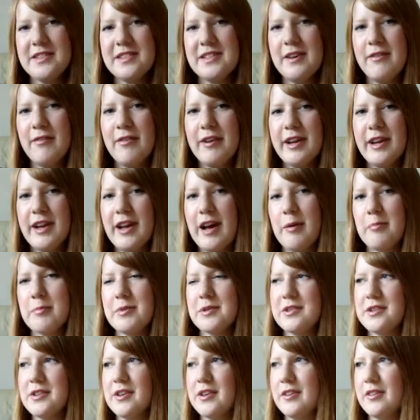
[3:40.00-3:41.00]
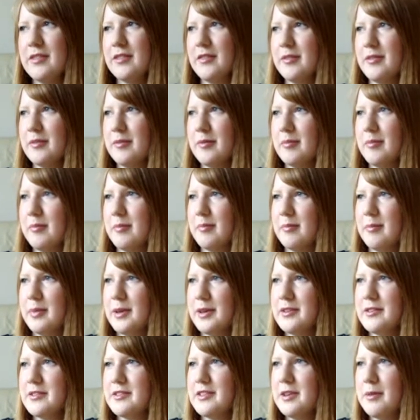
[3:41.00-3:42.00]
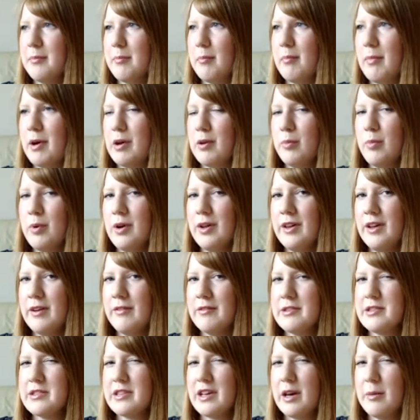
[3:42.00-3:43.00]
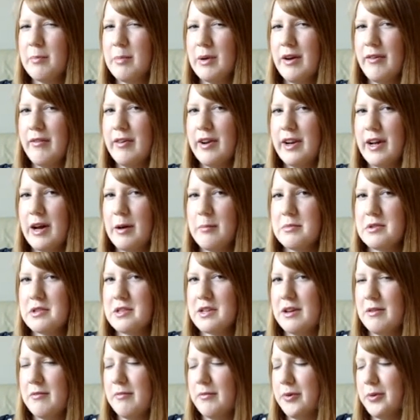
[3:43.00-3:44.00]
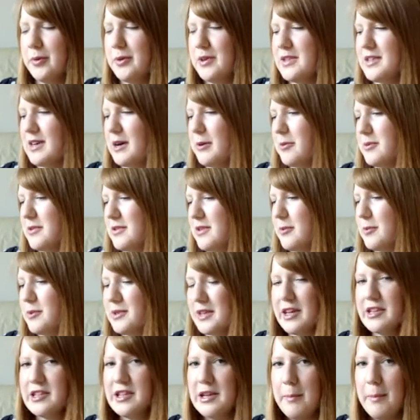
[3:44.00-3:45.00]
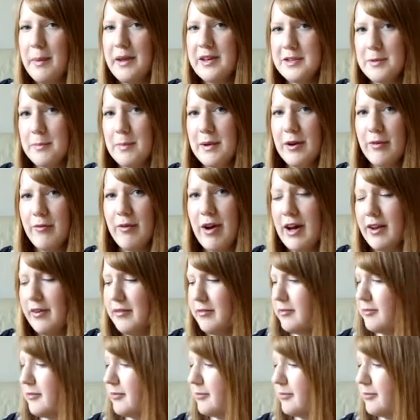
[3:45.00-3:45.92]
Syrian hamster, because didn't Manuel have a Siberian hamster in Faulty Towers that was actually meant to be a rat?